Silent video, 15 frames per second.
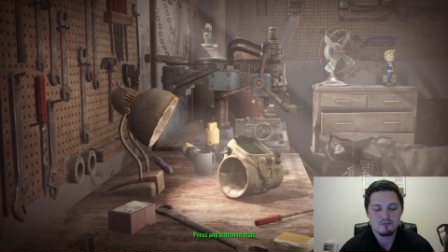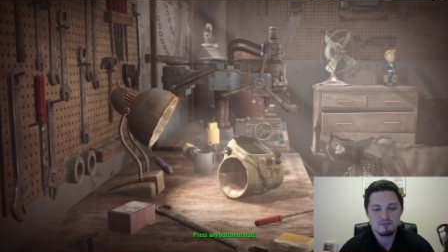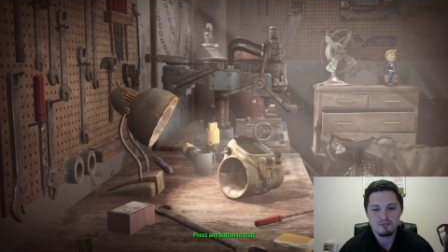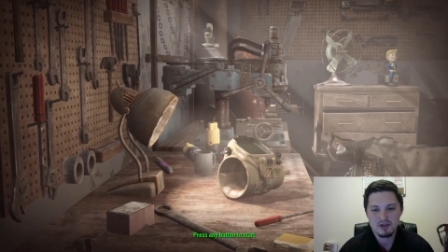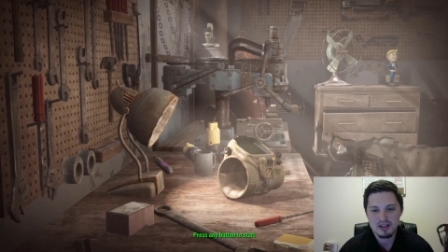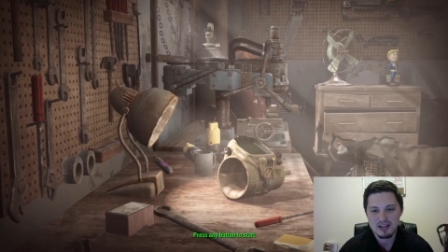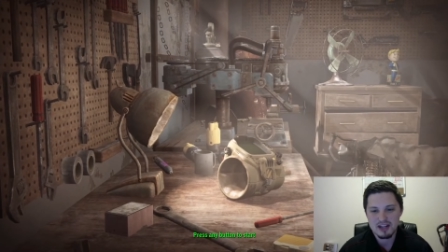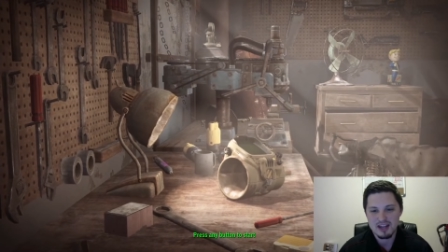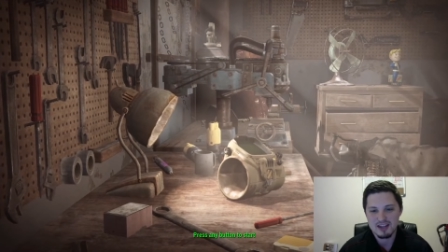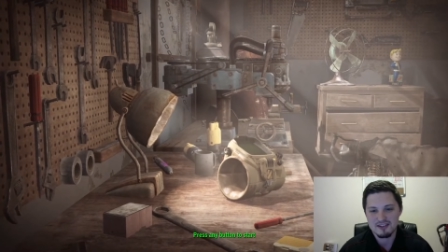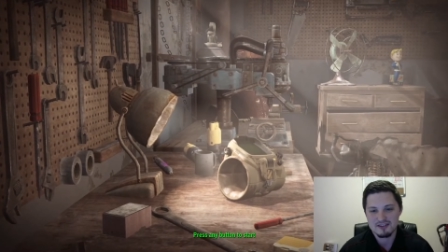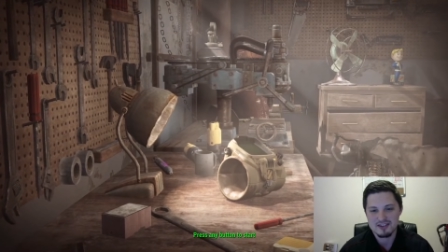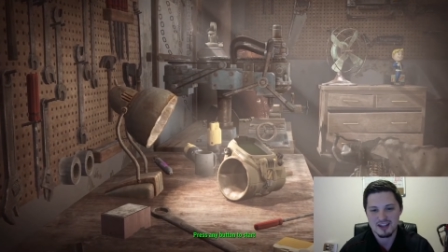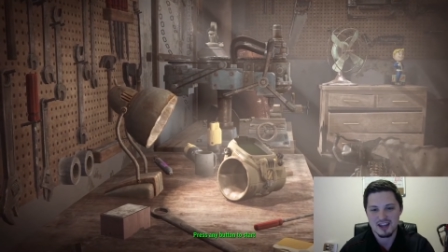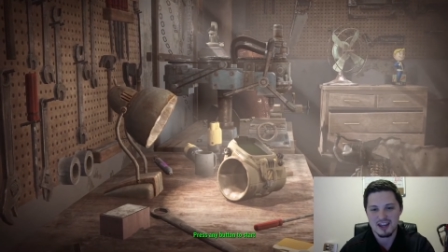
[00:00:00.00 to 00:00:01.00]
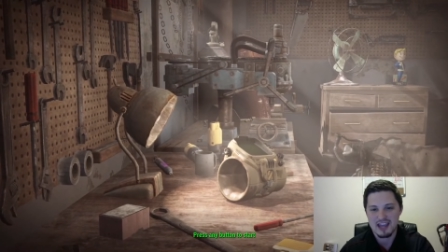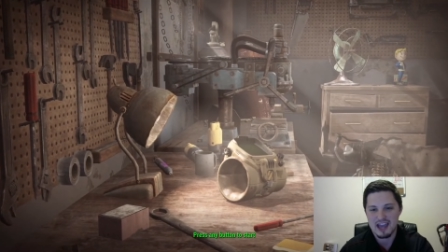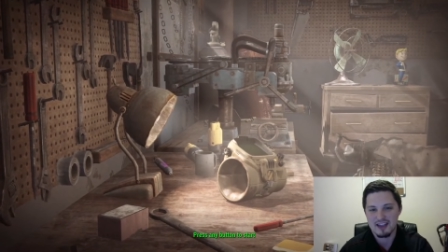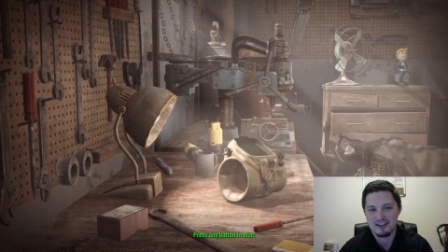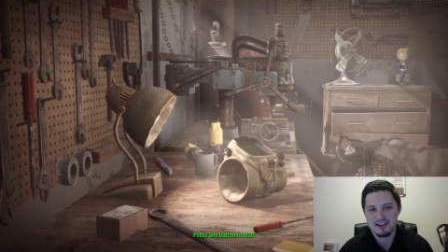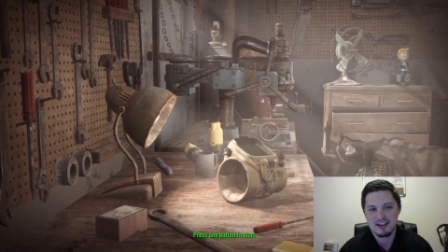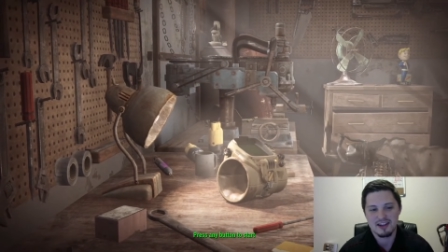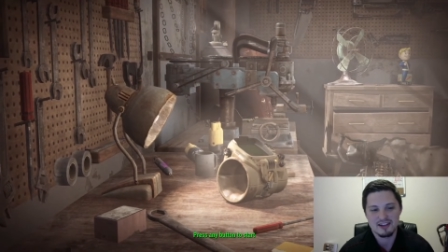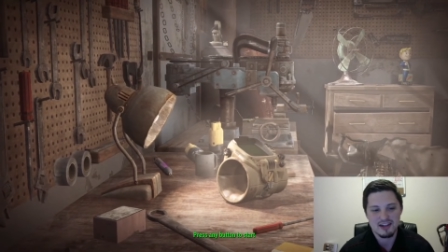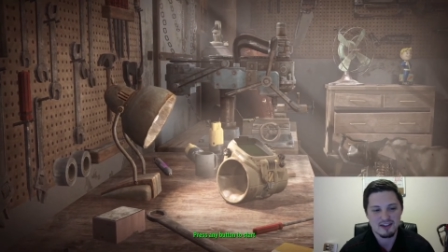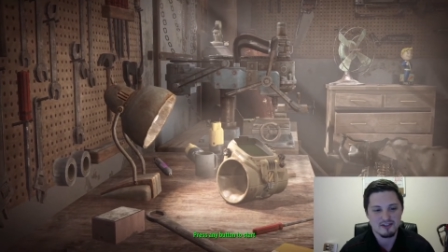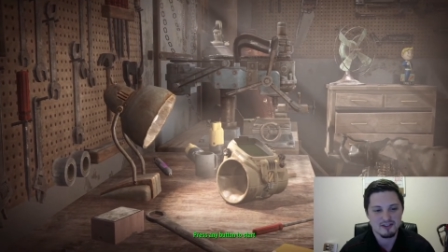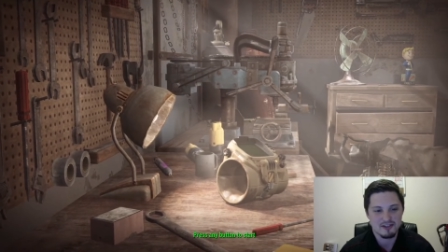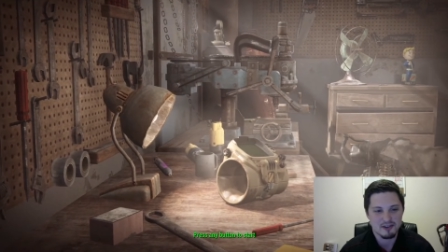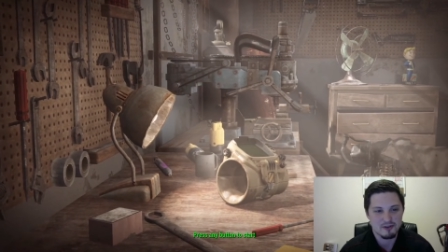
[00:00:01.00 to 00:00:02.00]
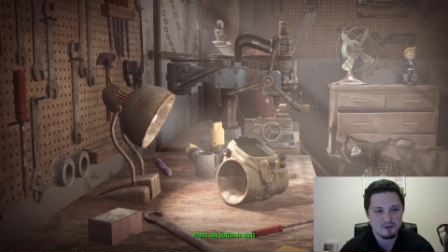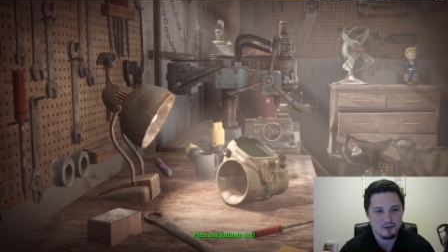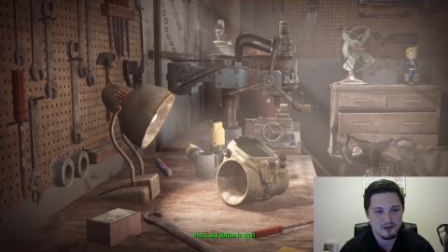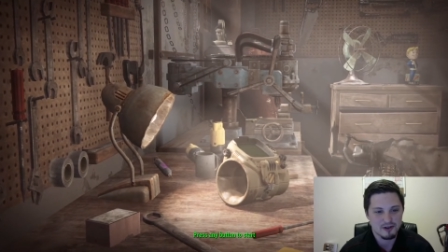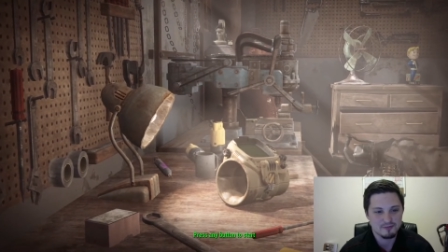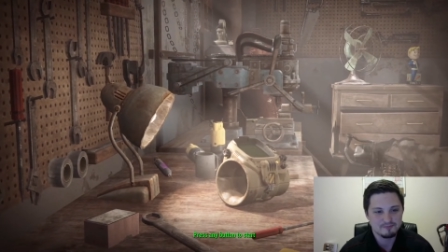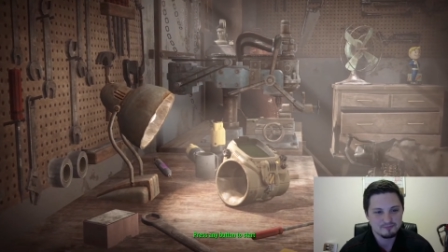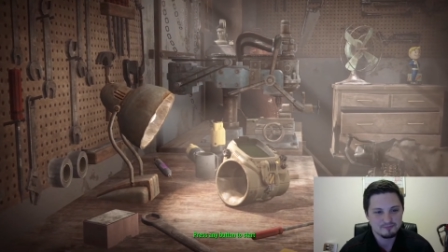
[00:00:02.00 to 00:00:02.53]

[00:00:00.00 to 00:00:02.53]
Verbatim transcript: Pretty neat. There's like a Gatling gun down there in the corner.